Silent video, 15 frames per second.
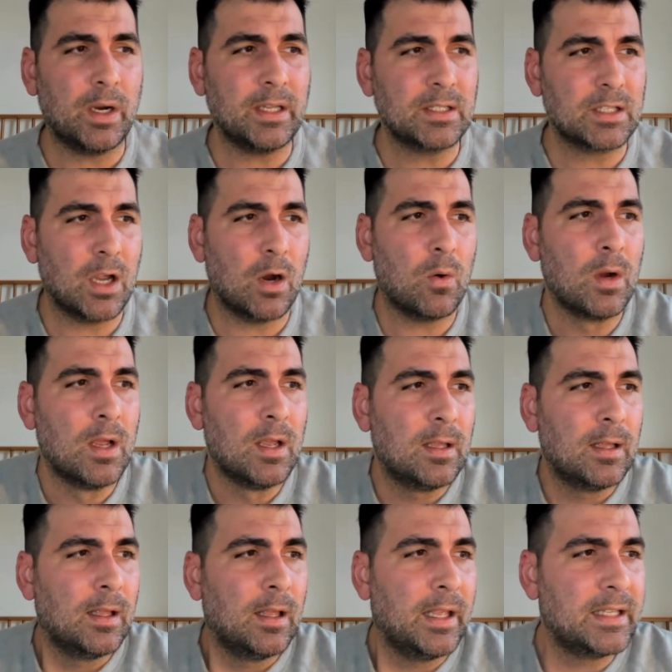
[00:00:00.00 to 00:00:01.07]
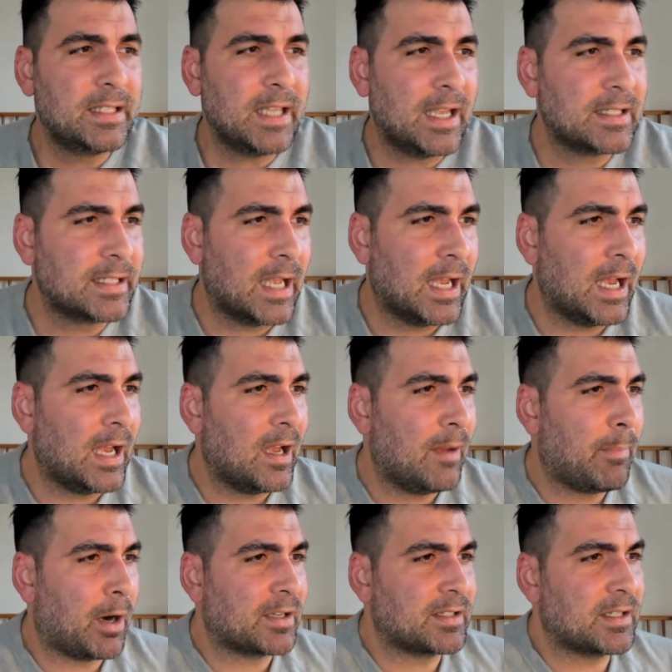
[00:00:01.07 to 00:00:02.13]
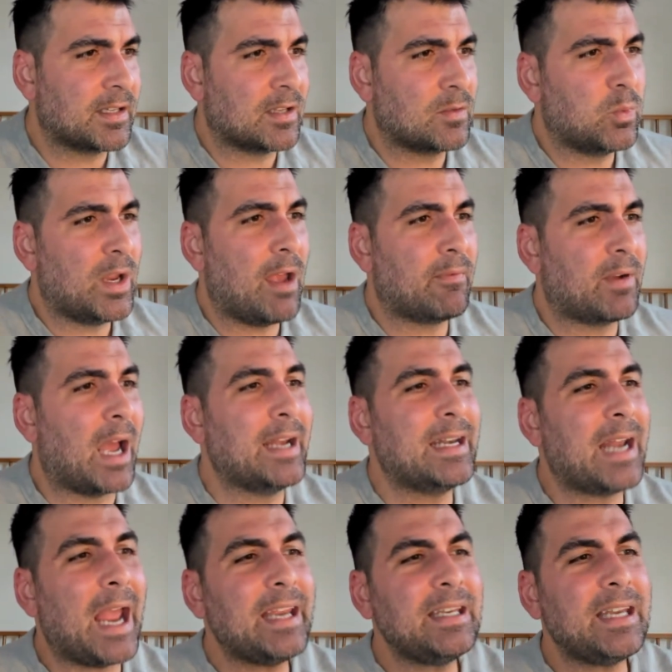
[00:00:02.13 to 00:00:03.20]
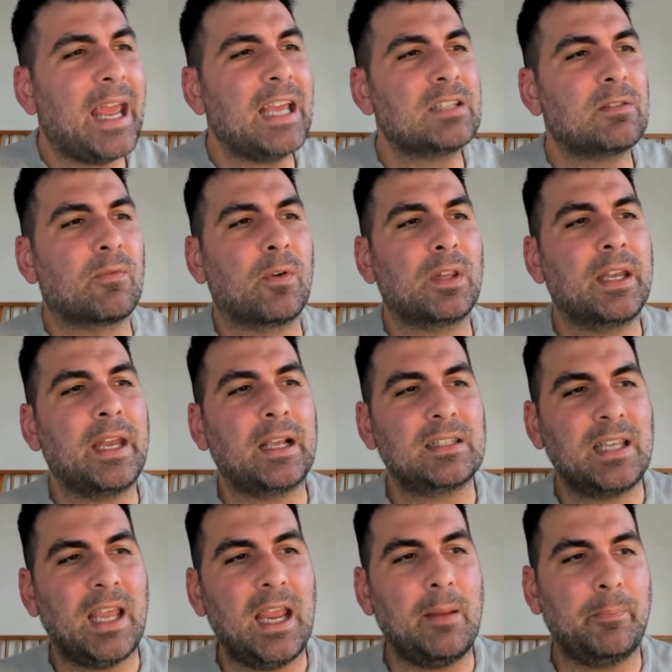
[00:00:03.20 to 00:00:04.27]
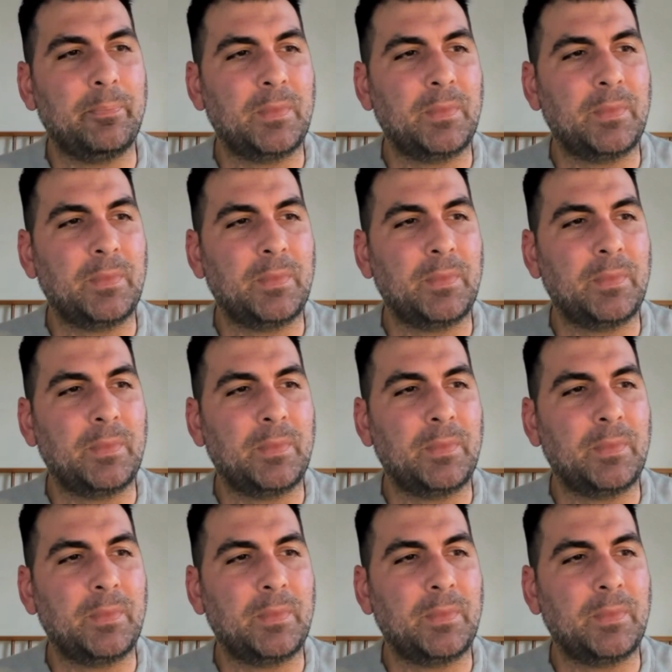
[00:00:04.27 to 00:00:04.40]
So he says, Parkinson says, we have got 9 days before the next game,